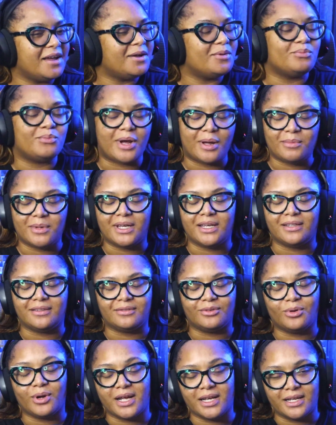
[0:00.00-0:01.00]
I mean,
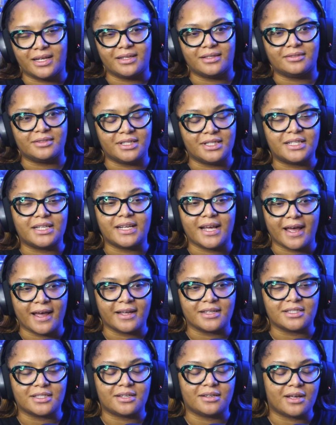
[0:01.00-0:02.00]
granted, he did
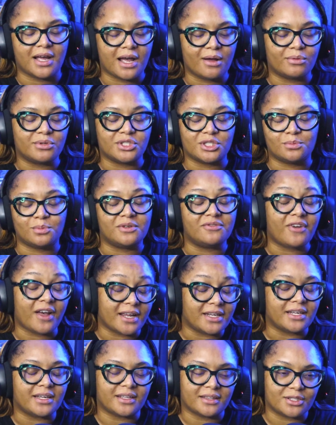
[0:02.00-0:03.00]
ask. I would just be
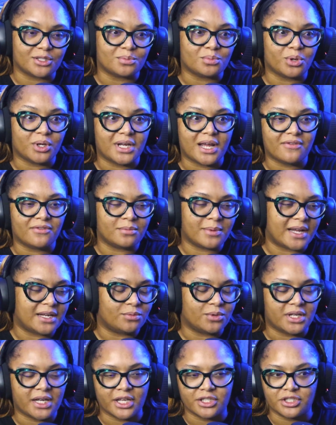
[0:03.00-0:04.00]
fighting at this point. Everybody
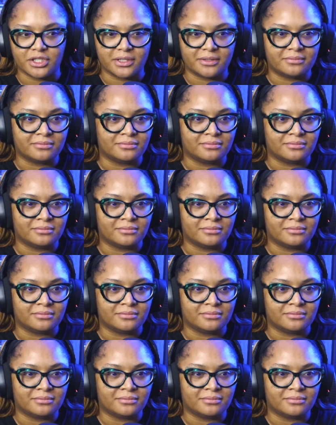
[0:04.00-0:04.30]
would catch it.